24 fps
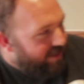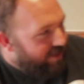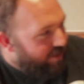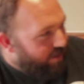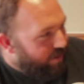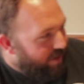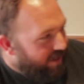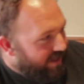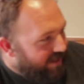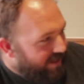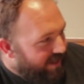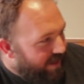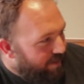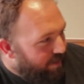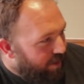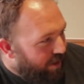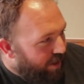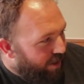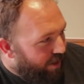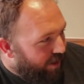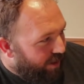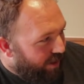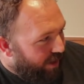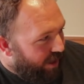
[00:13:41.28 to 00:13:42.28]
into a
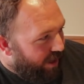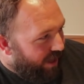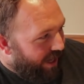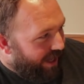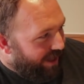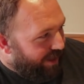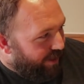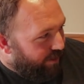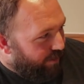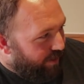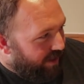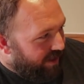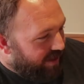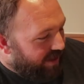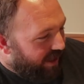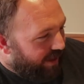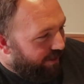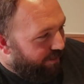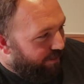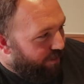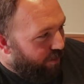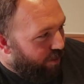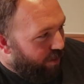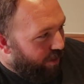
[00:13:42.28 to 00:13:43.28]
seminar in Long Island once,
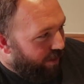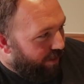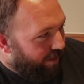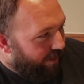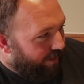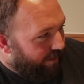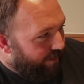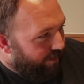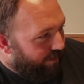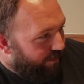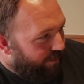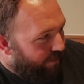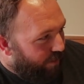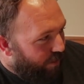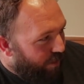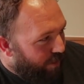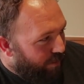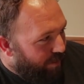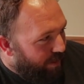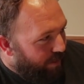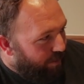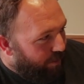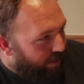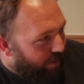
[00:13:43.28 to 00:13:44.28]
like
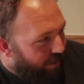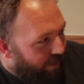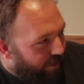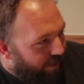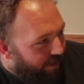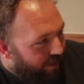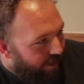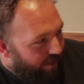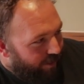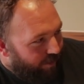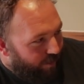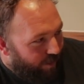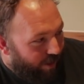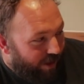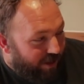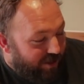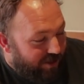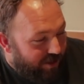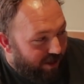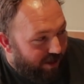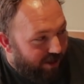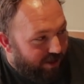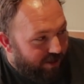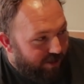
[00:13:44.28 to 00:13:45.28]
four people
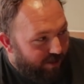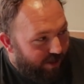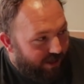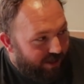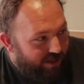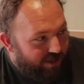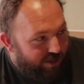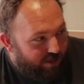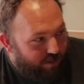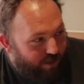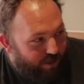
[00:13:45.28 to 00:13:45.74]
wearing starting strength